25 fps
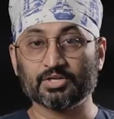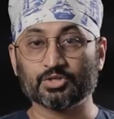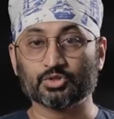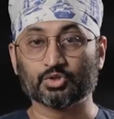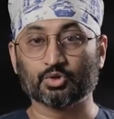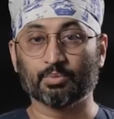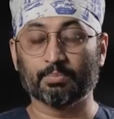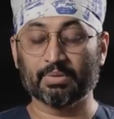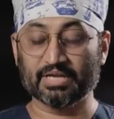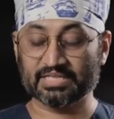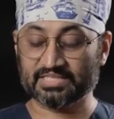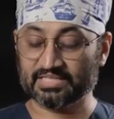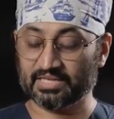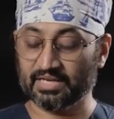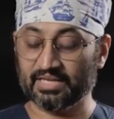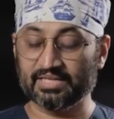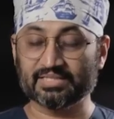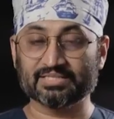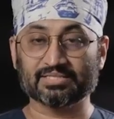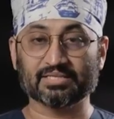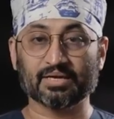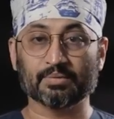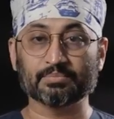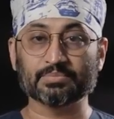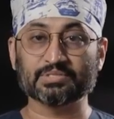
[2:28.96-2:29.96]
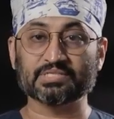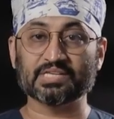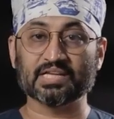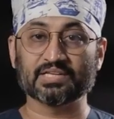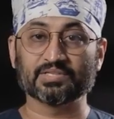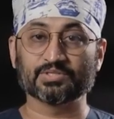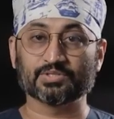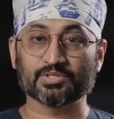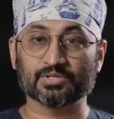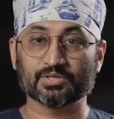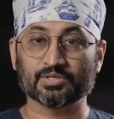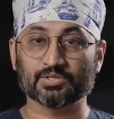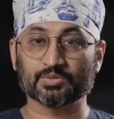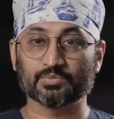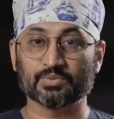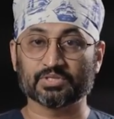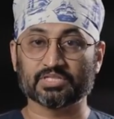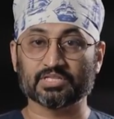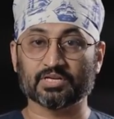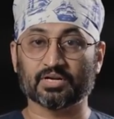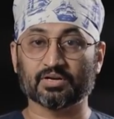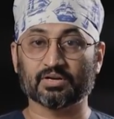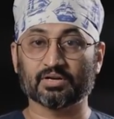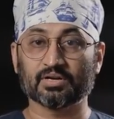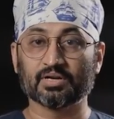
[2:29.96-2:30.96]
So basically some sensors
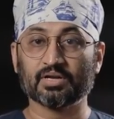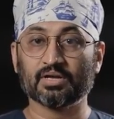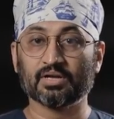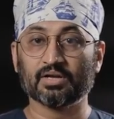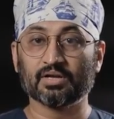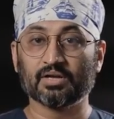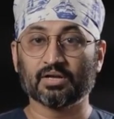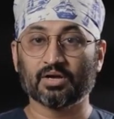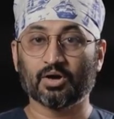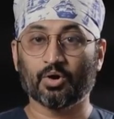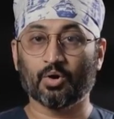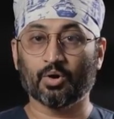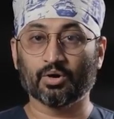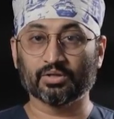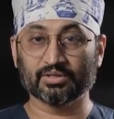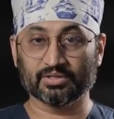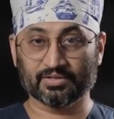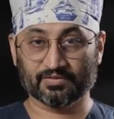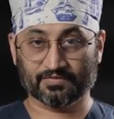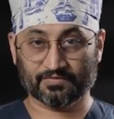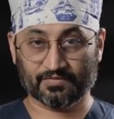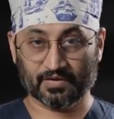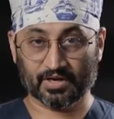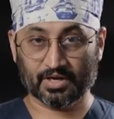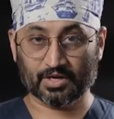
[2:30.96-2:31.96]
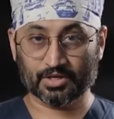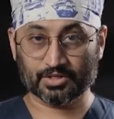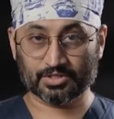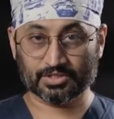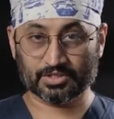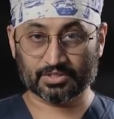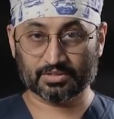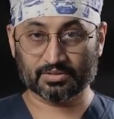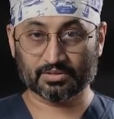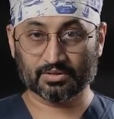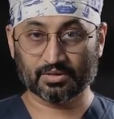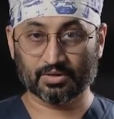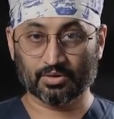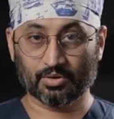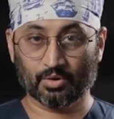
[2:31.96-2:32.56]
which are on the fingers,